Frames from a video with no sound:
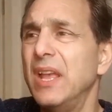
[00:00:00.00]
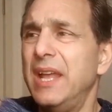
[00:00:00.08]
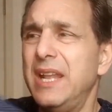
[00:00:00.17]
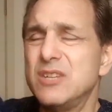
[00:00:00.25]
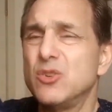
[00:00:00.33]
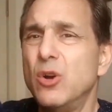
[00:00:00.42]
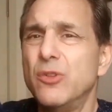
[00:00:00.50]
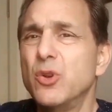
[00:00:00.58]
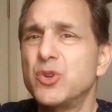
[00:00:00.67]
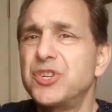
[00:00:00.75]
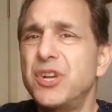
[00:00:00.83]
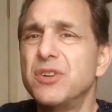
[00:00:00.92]
And as all
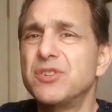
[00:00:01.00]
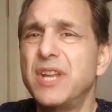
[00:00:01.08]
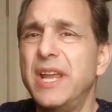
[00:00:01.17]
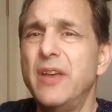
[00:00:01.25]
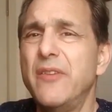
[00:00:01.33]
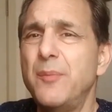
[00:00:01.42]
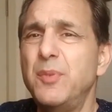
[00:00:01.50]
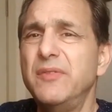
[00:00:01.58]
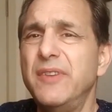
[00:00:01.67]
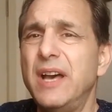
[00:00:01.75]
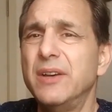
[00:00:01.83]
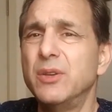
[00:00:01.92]
those shares gave up in
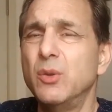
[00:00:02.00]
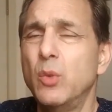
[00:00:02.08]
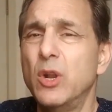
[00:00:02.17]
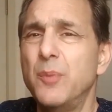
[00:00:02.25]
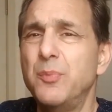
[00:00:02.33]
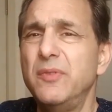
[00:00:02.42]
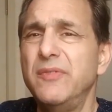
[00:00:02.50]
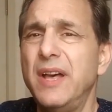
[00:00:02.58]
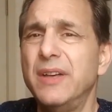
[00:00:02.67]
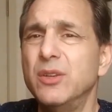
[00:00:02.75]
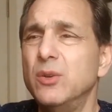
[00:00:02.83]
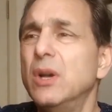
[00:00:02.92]
value, went up in
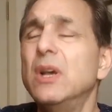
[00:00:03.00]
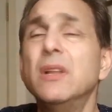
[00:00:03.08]
value,